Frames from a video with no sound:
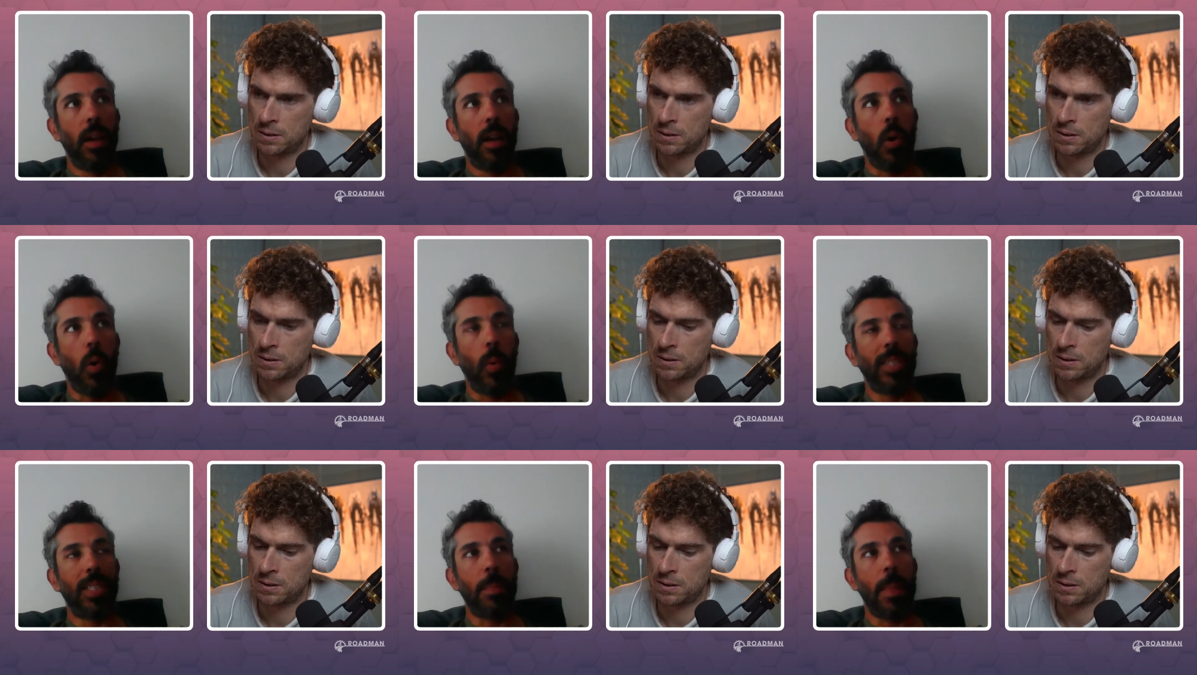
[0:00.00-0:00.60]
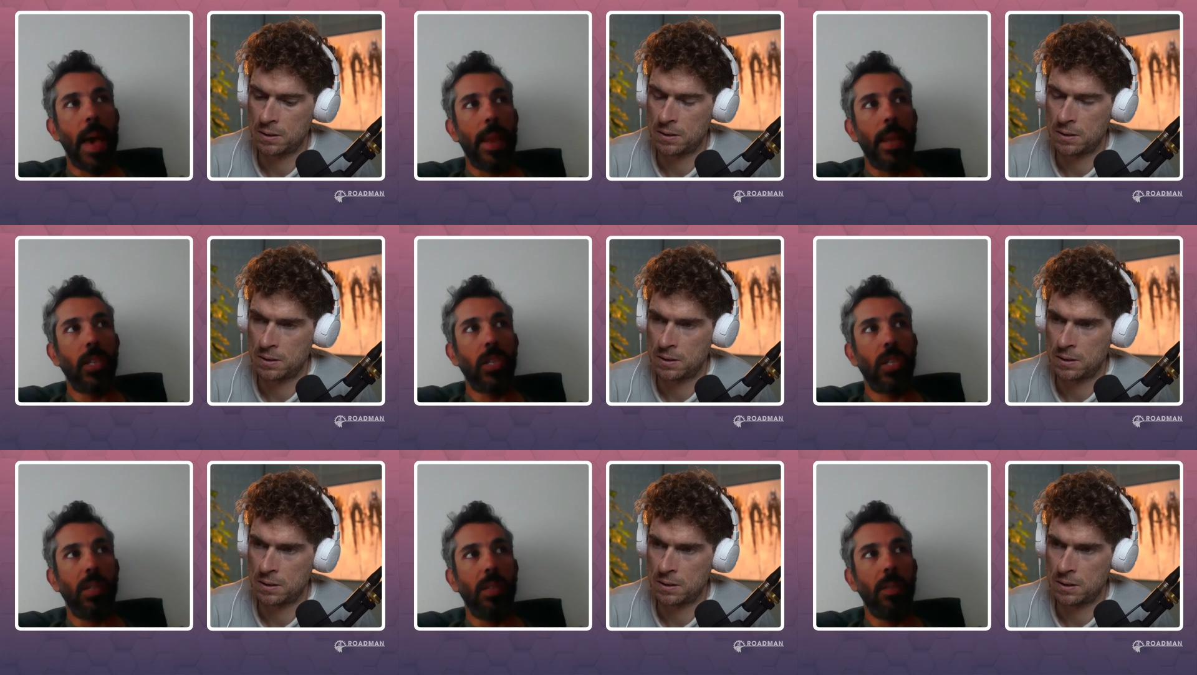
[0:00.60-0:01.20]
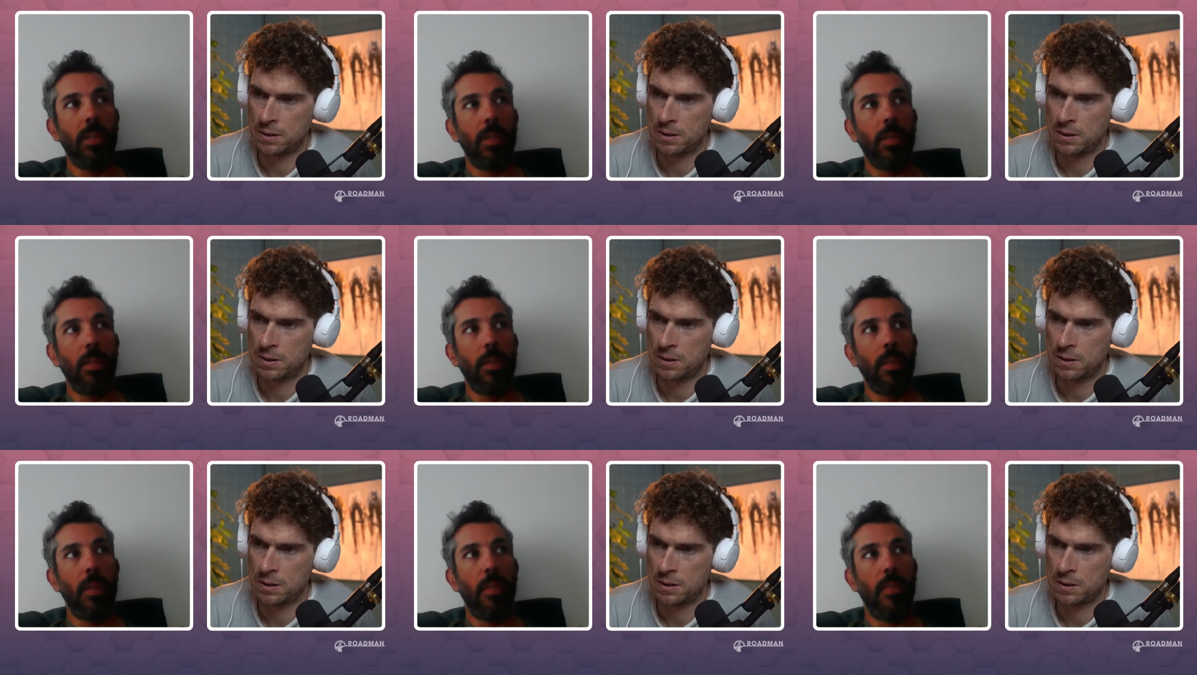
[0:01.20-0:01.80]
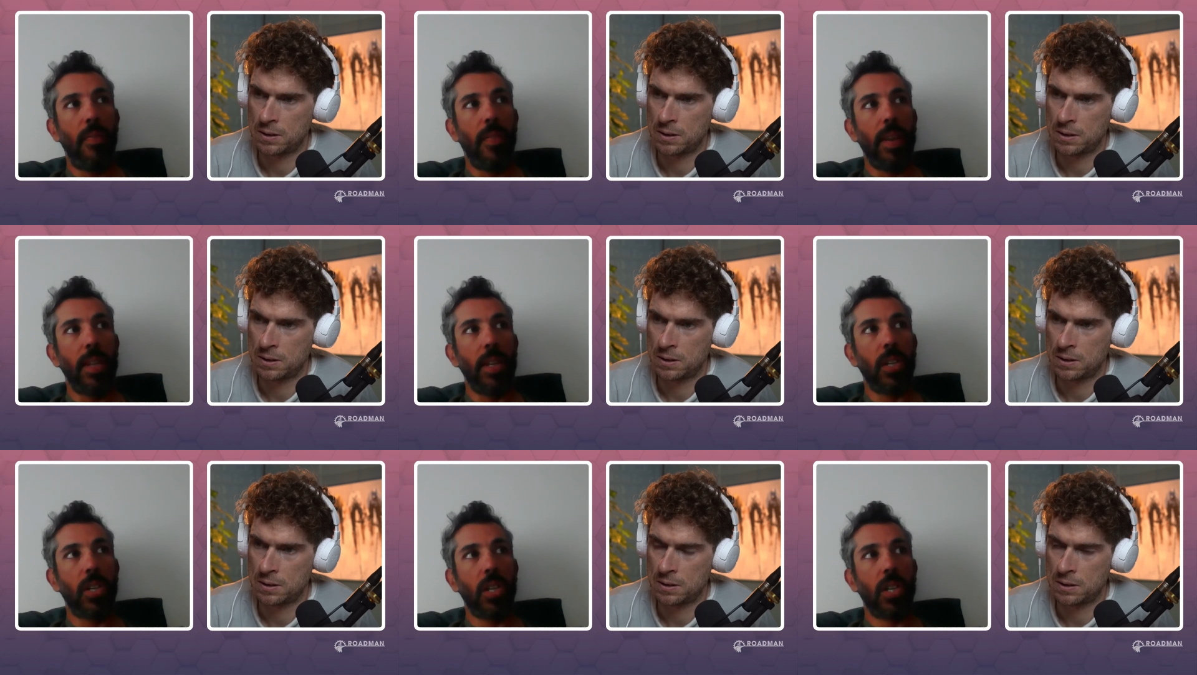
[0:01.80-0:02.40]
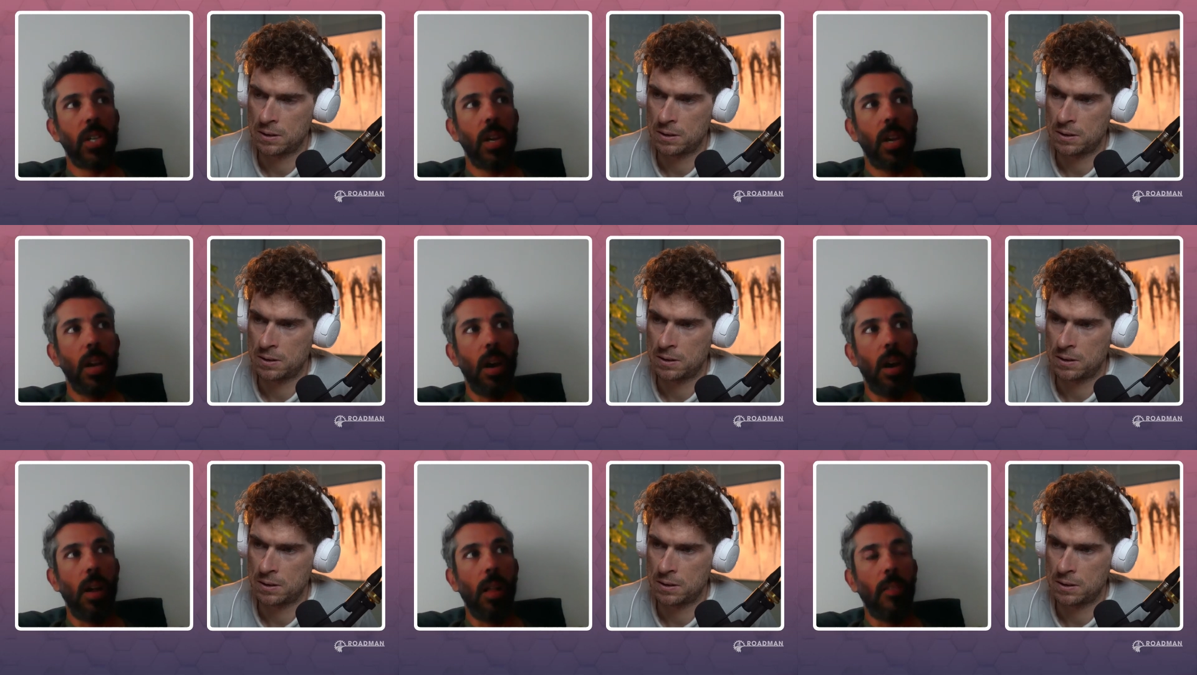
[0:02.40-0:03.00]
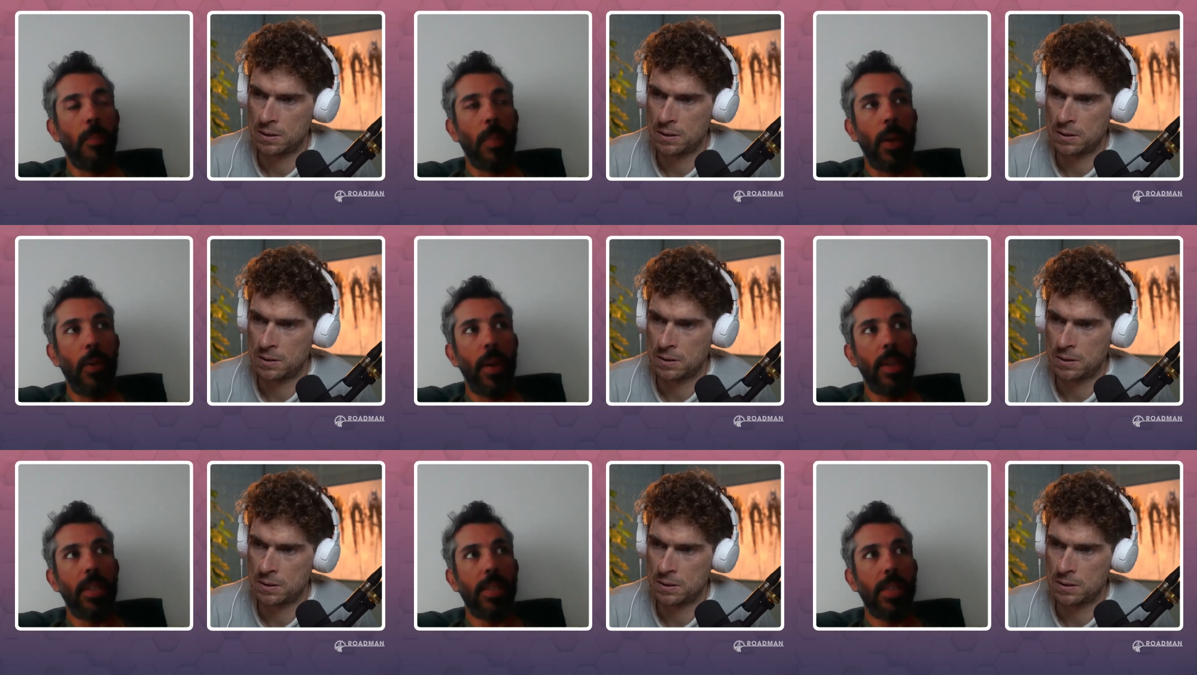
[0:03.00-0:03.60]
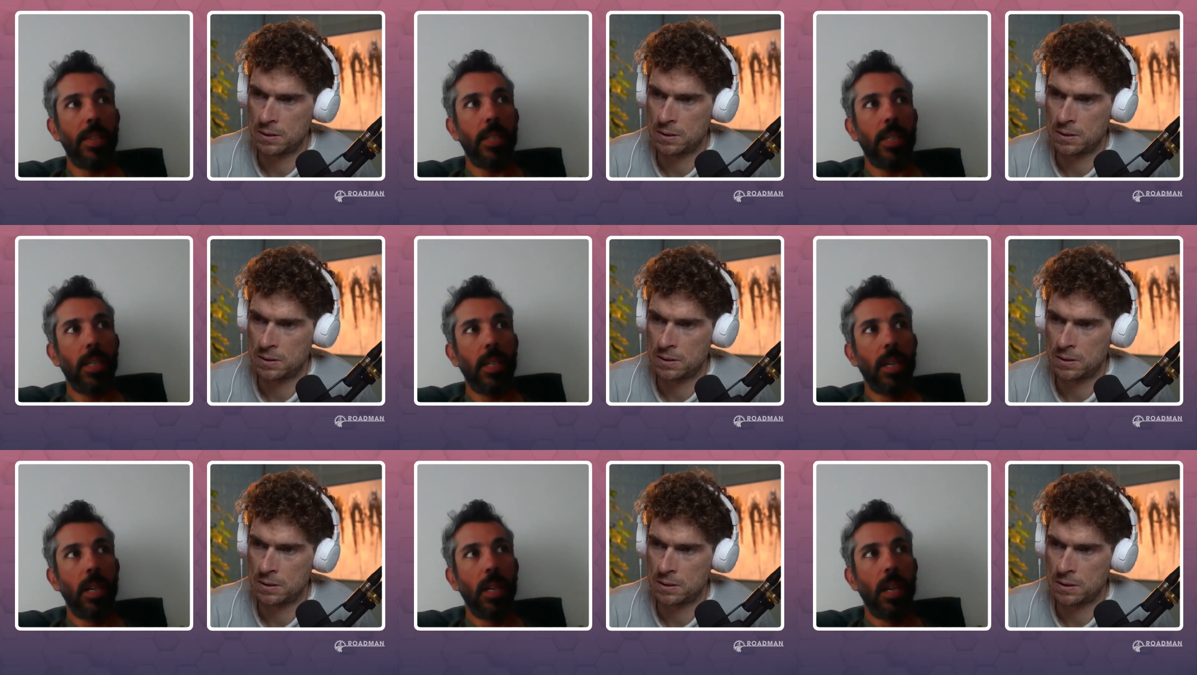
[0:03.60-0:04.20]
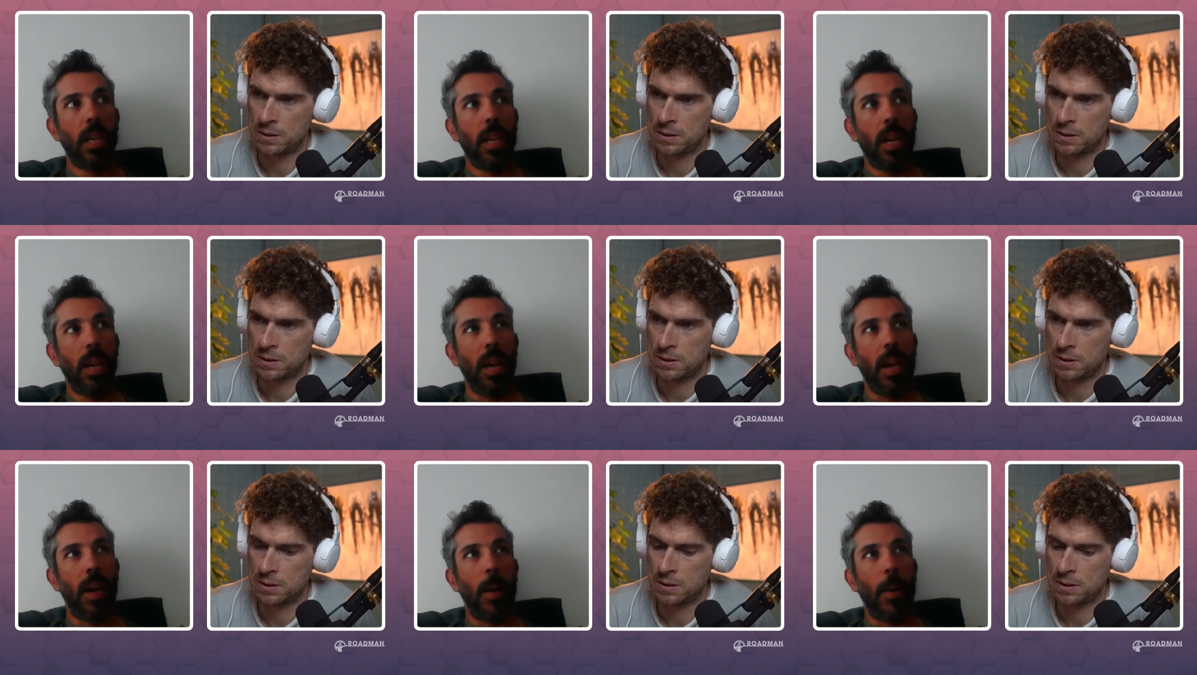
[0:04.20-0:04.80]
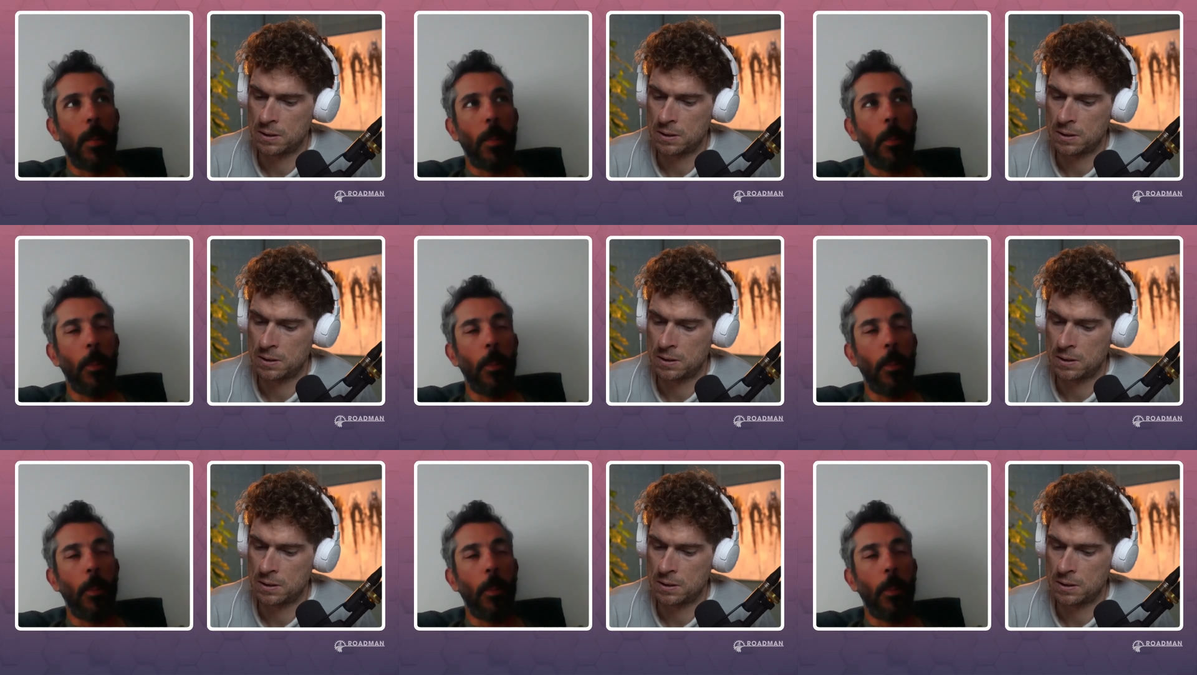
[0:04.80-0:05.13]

Speaker 1: always managed to finish all of my races. Um,